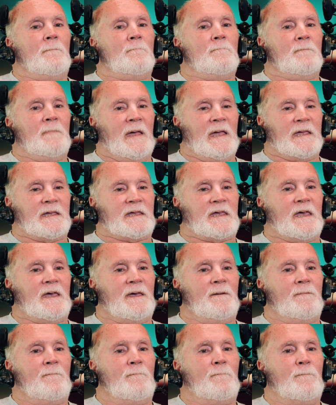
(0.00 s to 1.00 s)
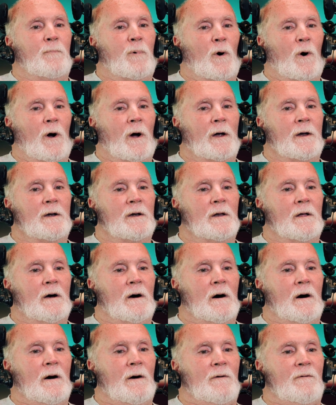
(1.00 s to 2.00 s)
Make Him part
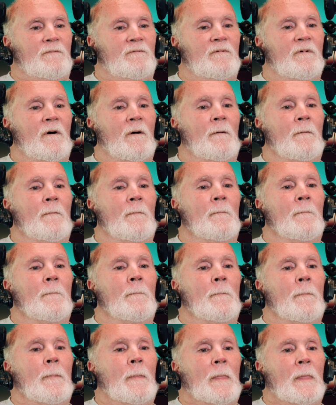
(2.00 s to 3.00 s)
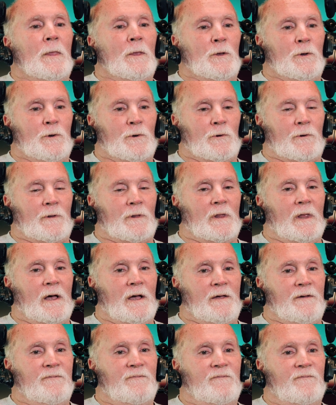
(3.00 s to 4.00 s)
of your
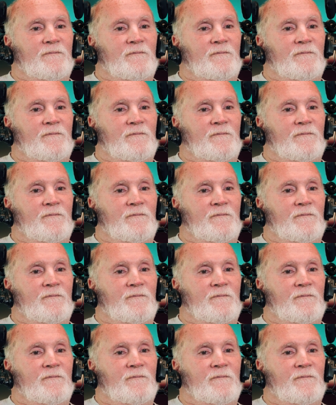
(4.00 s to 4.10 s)
life.